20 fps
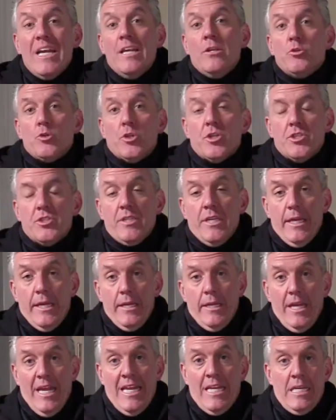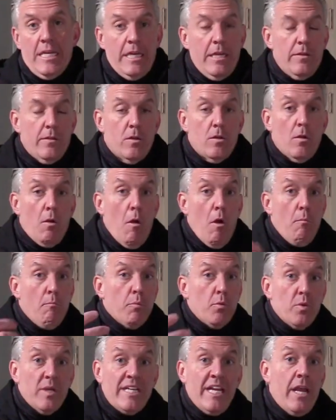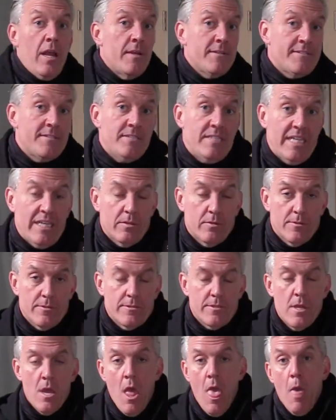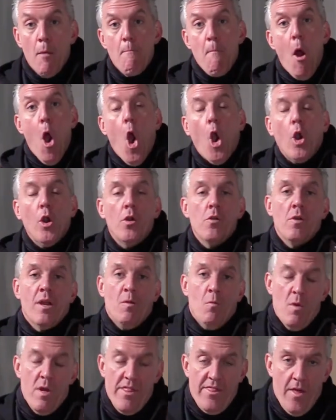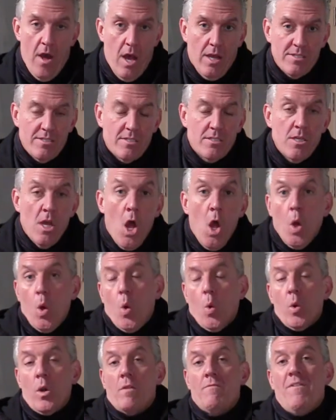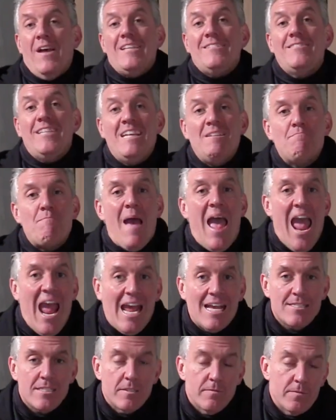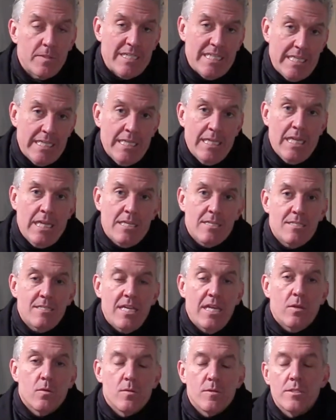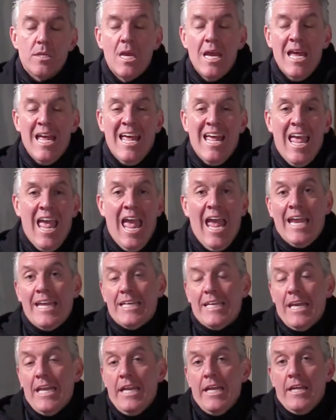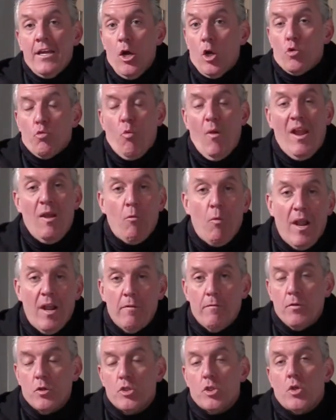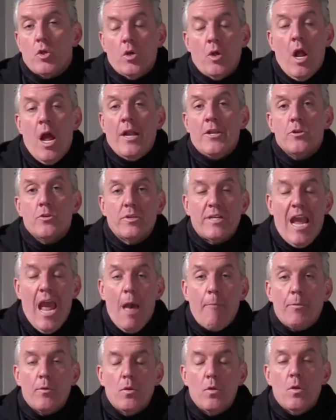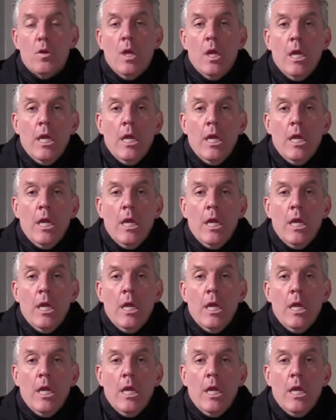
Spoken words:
interested in either bringing us deals, partnering with us, or investing passively in these deals and getting a great rate of return on your capital,